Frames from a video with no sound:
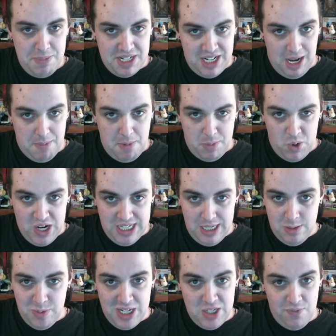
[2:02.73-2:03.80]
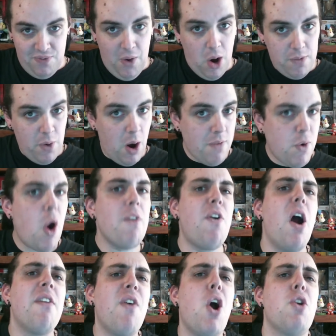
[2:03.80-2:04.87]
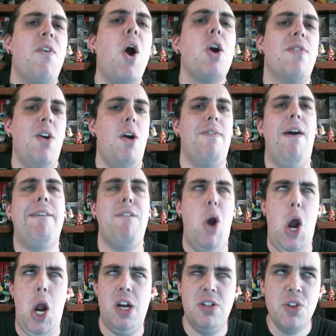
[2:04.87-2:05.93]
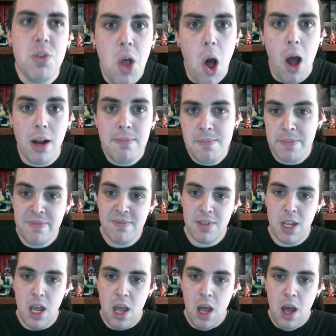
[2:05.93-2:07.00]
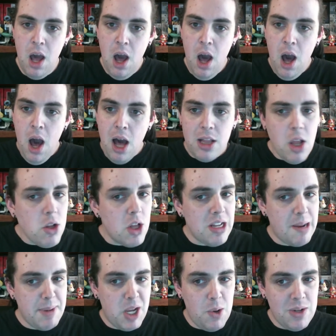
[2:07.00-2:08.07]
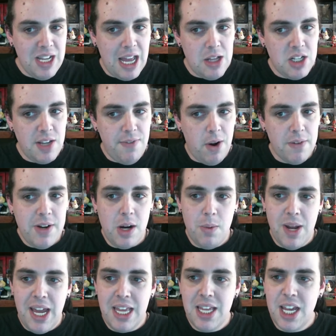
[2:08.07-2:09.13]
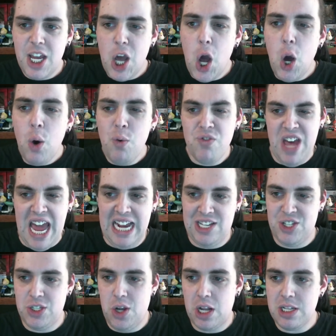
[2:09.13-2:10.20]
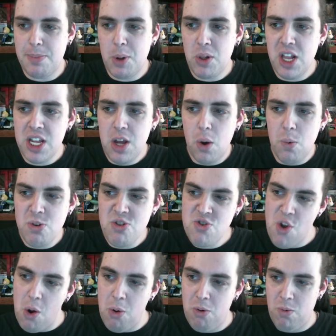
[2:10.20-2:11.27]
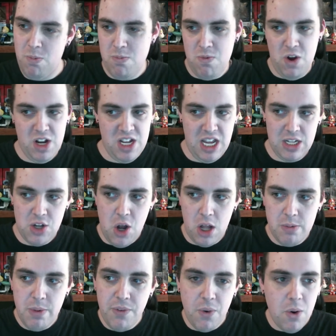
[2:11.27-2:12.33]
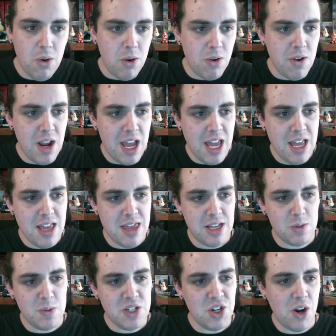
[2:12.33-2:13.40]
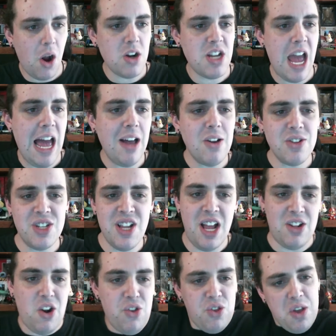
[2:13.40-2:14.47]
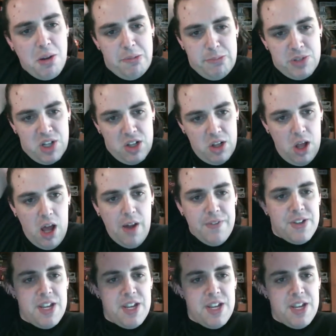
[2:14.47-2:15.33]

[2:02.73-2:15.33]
because I can't memorize this because far, far, far, far, far, far, far, far, far, far too long. A long, long time ago in a galaxy far, far away, the Korvax sought to boldly go where no one had gone before, and thus we took our towels and held our thumbs aloft